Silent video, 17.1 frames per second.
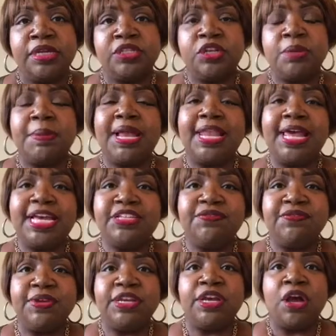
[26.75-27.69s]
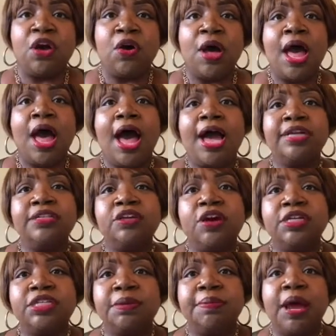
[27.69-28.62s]
So my last video, I
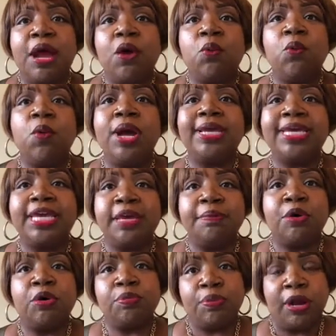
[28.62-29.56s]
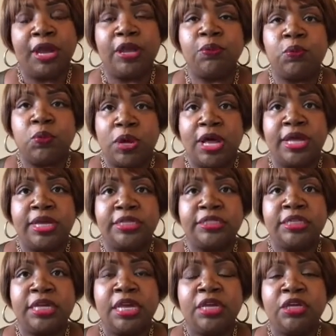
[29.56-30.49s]
talked about what Chemobrain
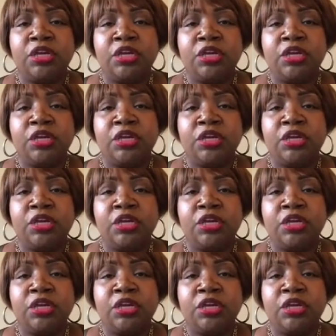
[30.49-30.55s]
was.